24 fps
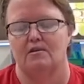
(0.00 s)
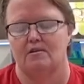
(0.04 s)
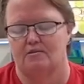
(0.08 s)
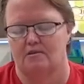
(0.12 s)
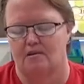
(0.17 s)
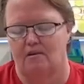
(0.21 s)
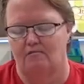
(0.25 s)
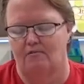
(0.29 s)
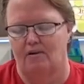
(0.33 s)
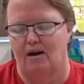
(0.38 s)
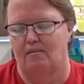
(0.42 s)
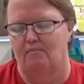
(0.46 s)

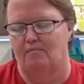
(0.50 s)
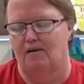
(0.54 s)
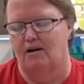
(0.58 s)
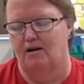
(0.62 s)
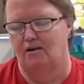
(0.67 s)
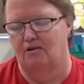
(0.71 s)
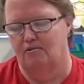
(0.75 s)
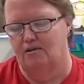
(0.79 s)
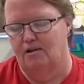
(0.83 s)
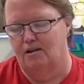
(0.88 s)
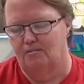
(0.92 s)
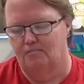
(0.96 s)
So I've got my
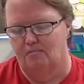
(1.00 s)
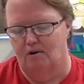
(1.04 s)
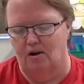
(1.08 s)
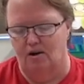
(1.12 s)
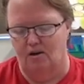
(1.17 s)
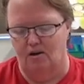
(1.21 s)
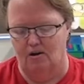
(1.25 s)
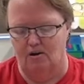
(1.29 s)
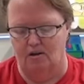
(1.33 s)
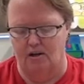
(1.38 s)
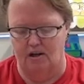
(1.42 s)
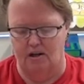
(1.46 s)
green
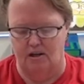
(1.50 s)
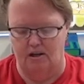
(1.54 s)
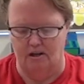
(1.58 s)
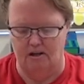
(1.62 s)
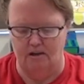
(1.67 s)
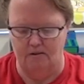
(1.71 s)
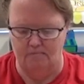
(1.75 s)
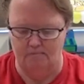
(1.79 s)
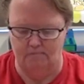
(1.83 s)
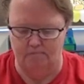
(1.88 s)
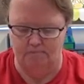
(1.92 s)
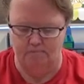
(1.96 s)
marker
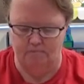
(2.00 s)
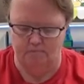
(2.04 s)
here.